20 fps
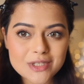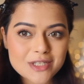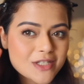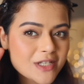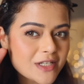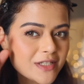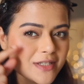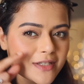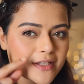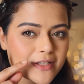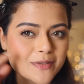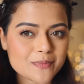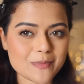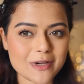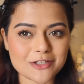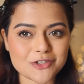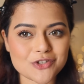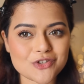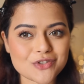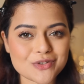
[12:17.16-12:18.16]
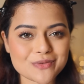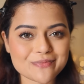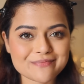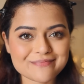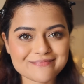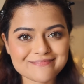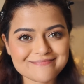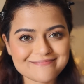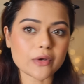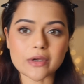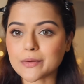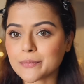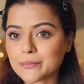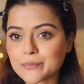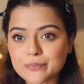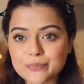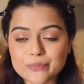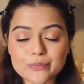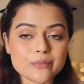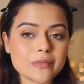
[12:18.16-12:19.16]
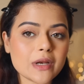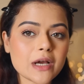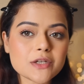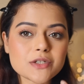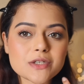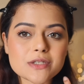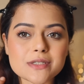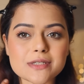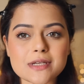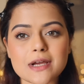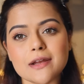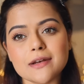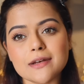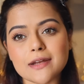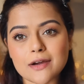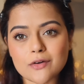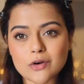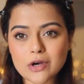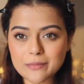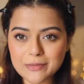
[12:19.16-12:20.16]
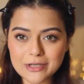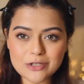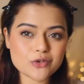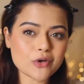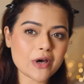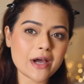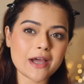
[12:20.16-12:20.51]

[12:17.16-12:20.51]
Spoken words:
Just this much. Okay, blush is done. Now coming to